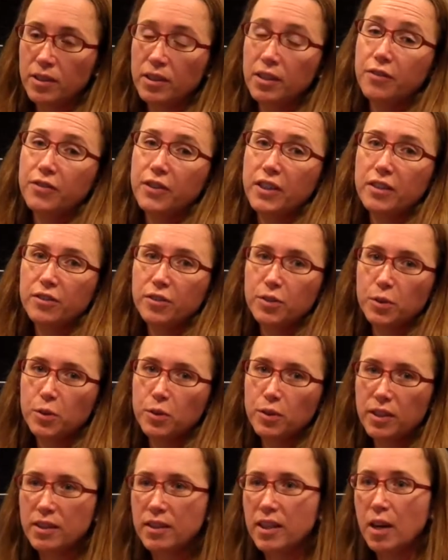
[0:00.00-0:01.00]
And if they
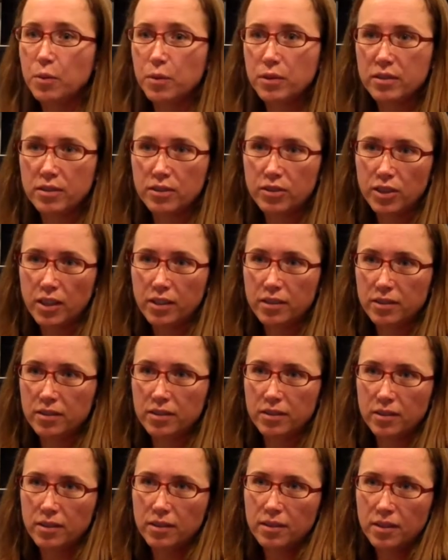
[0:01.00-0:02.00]
do, then that would
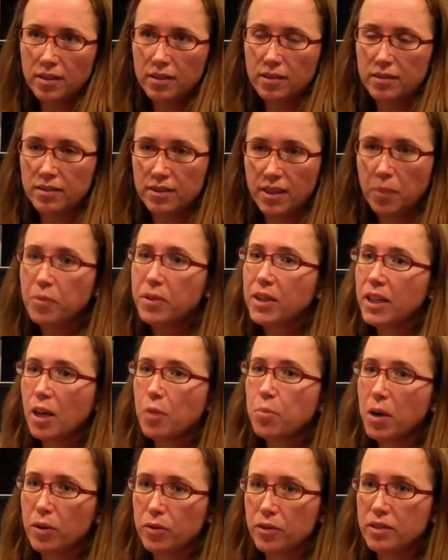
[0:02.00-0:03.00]
suggest that something
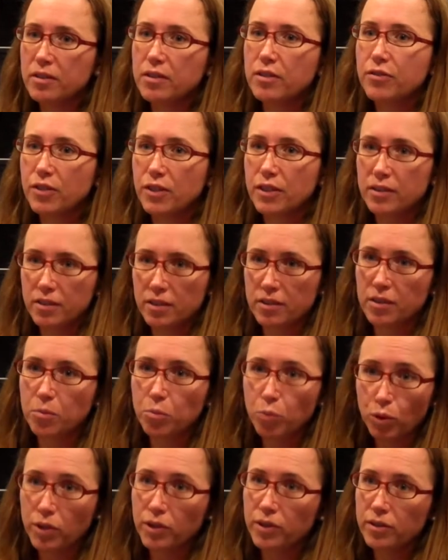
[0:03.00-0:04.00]
about the difference is
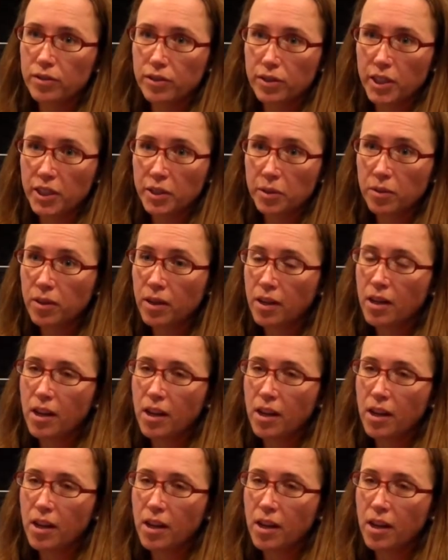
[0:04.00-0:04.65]
important to you.